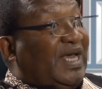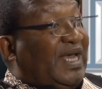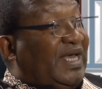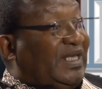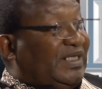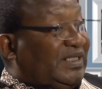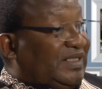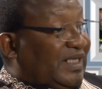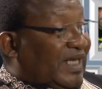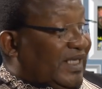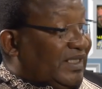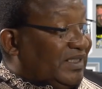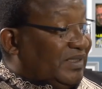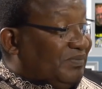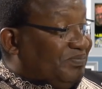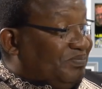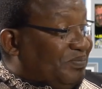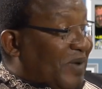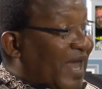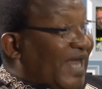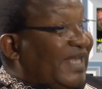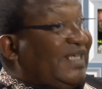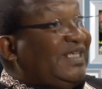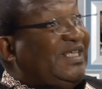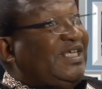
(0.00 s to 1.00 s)

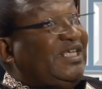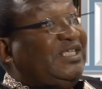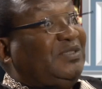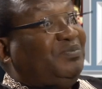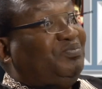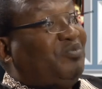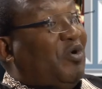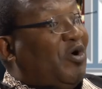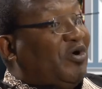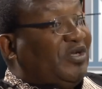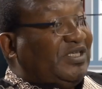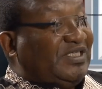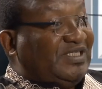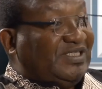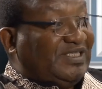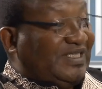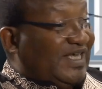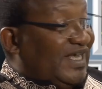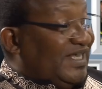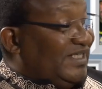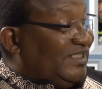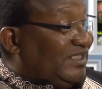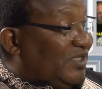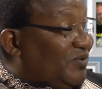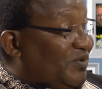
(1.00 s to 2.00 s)
And burned his
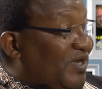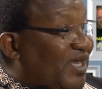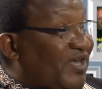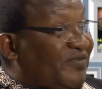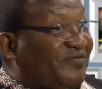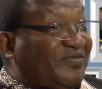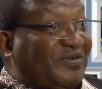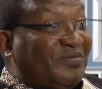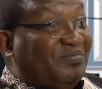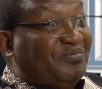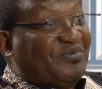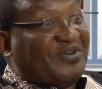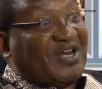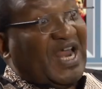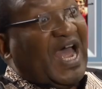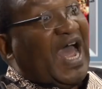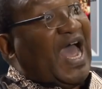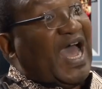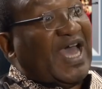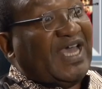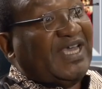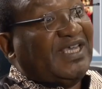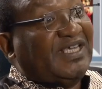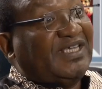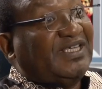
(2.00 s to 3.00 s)
body as they were having
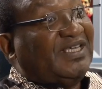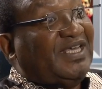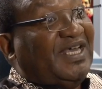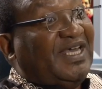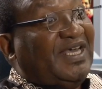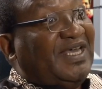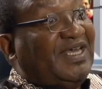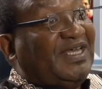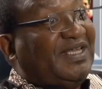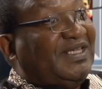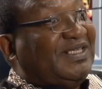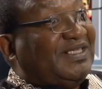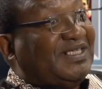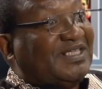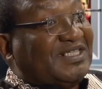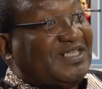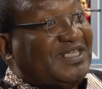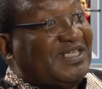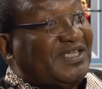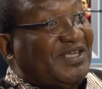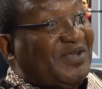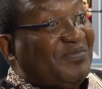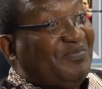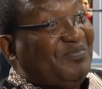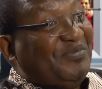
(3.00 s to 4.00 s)
braai and
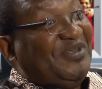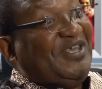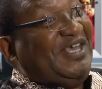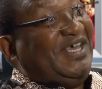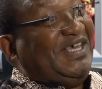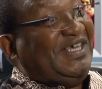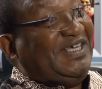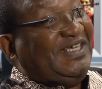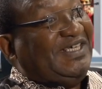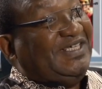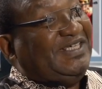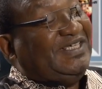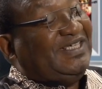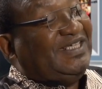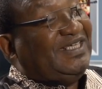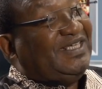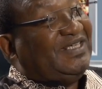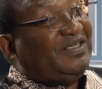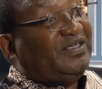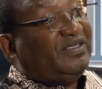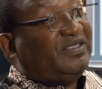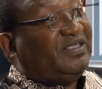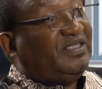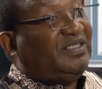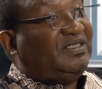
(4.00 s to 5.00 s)
drinking beer.
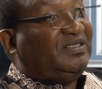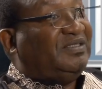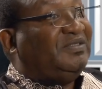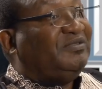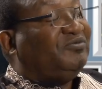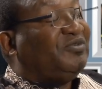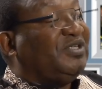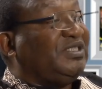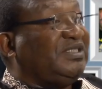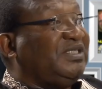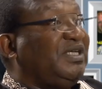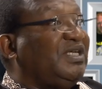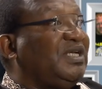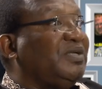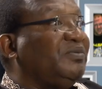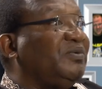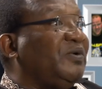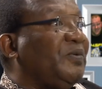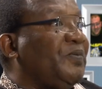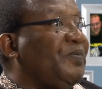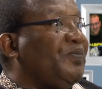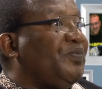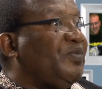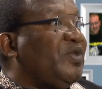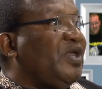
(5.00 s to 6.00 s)
You know, it was
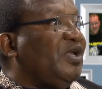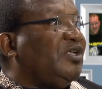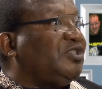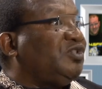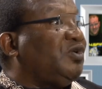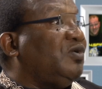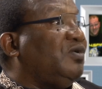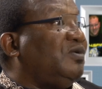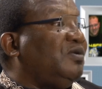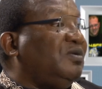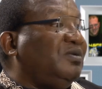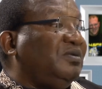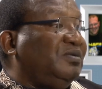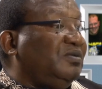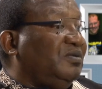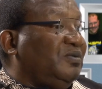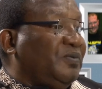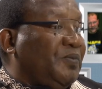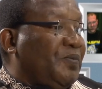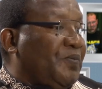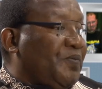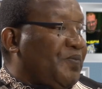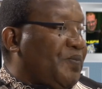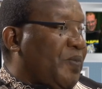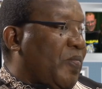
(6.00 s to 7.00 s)
terrible. So
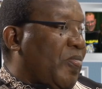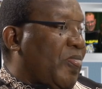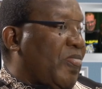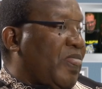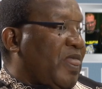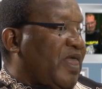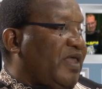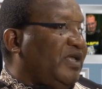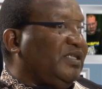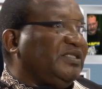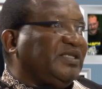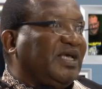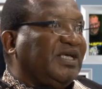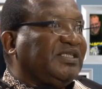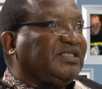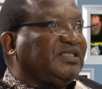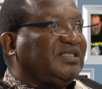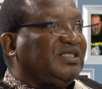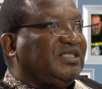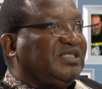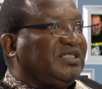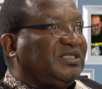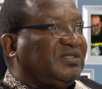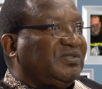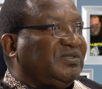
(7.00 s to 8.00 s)
his
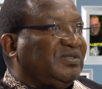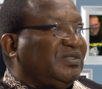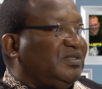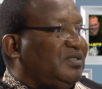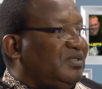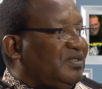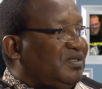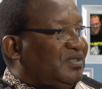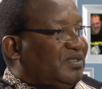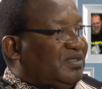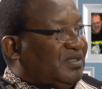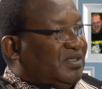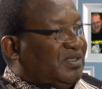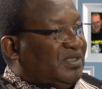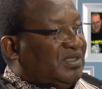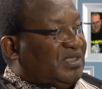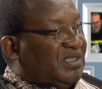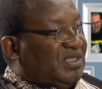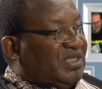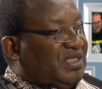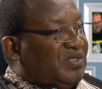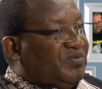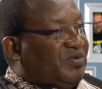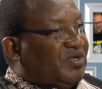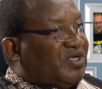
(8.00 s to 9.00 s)
ashes
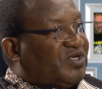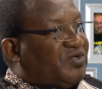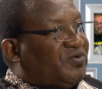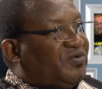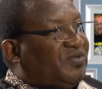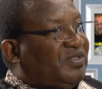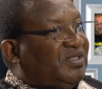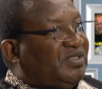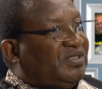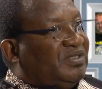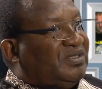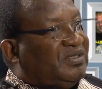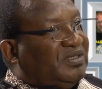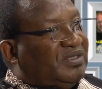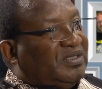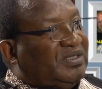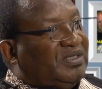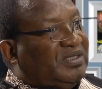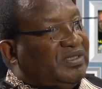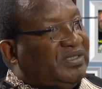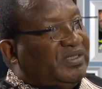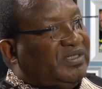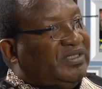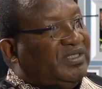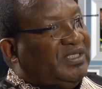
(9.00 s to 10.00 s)
were thrown
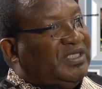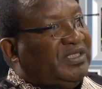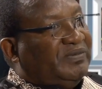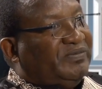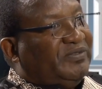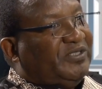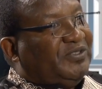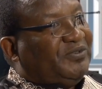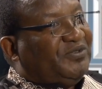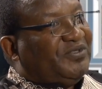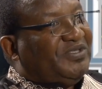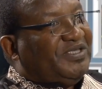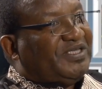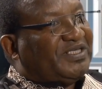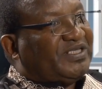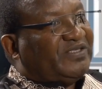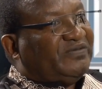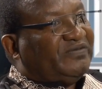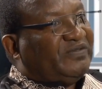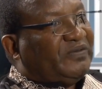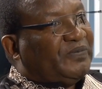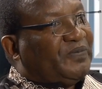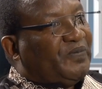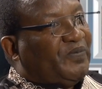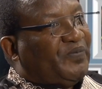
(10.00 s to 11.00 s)
into the
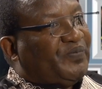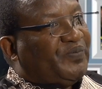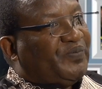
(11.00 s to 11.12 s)
river.